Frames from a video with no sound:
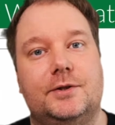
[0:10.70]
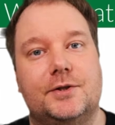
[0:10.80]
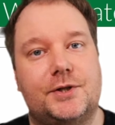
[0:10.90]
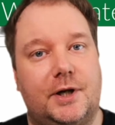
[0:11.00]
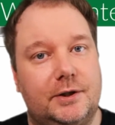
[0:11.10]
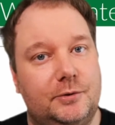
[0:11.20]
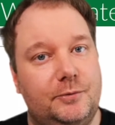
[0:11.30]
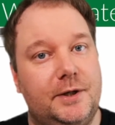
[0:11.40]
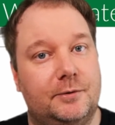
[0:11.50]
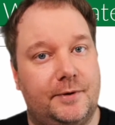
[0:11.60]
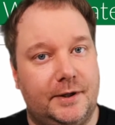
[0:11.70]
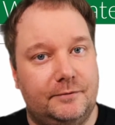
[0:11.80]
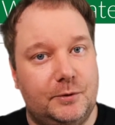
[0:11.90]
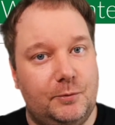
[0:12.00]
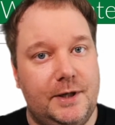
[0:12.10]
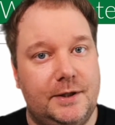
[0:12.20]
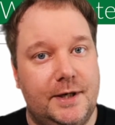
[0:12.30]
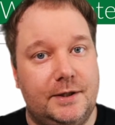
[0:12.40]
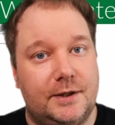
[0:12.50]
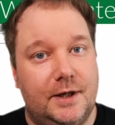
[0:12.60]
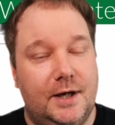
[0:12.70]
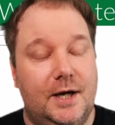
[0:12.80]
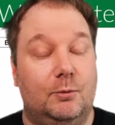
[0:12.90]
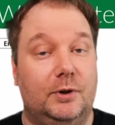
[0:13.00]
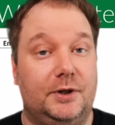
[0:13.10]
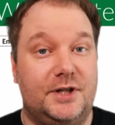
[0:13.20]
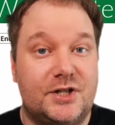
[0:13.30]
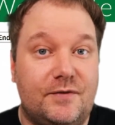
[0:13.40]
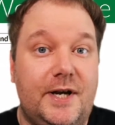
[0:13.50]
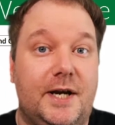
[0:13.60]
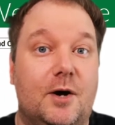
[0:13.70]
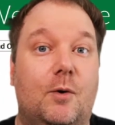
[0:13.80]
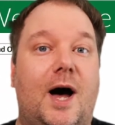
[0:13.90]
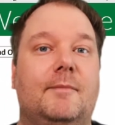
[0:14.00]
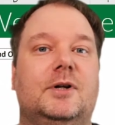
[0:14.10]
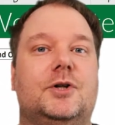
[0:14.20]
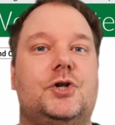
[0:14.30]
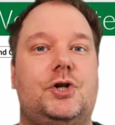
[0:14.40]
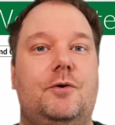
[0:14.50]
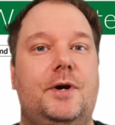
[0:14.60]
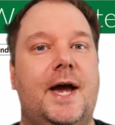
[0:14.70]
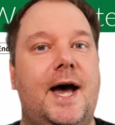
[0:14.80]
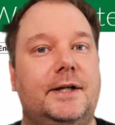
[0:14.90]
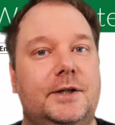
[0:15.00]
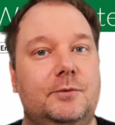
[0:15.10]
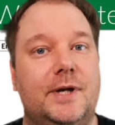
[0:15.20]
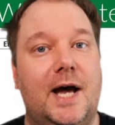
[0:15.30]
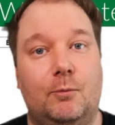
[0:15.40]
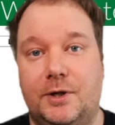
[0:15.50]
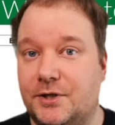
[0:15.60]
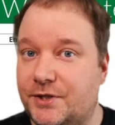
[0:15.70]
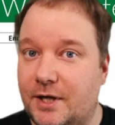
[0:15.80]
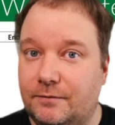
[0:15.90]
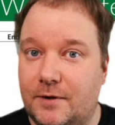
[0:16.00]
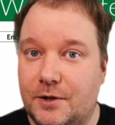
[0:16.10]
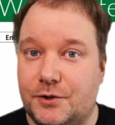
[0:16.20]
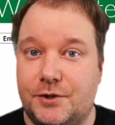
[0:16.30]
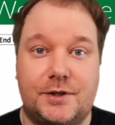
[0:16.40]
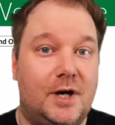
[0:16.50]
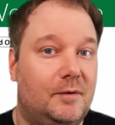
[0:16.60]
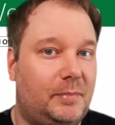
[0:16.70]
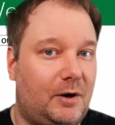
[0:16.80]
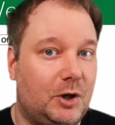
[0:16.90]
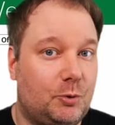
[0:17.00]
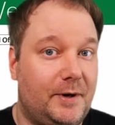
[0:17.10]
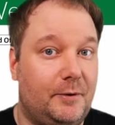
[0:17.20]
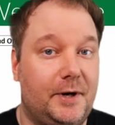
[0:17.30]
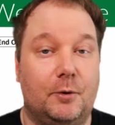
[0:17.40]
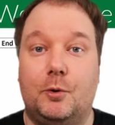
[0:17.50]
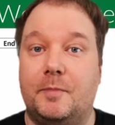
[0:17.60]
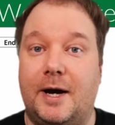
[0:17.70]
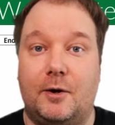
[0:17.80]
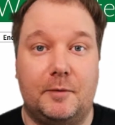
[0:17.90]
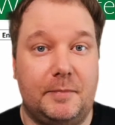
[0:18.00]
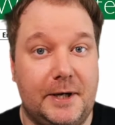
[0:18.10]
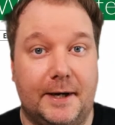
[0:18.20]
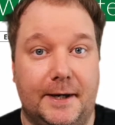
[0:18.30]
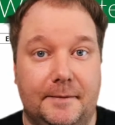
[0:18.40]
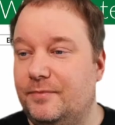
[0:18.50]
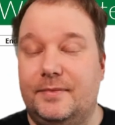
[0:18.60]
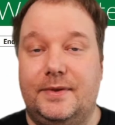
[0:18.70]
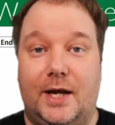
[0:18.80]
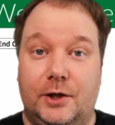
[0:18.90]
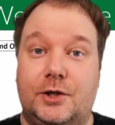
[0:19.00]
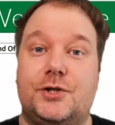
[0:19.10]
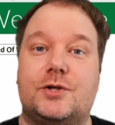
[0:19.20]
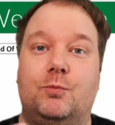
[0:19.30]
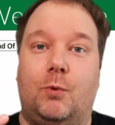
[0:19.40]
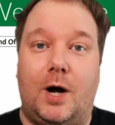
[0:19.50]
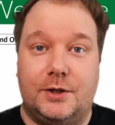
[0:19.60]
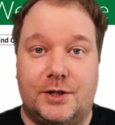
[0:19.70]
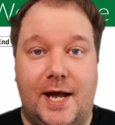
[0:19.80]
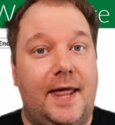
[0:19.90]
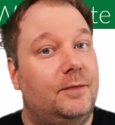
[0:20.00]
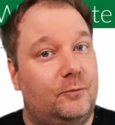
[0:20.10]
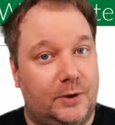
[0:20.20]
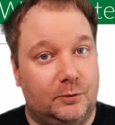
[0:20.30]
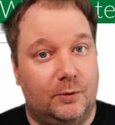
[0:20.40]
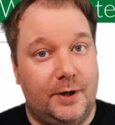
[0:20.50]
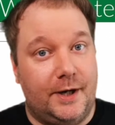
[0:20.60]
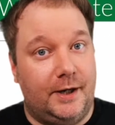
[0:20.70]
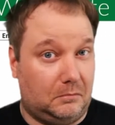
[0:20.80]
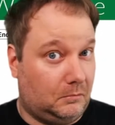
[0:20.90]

start of the week or end of the week date? Well in this video I'm going to show you how to do that with Excel functions, Power Query or Power BI. Now you can just watch that and run away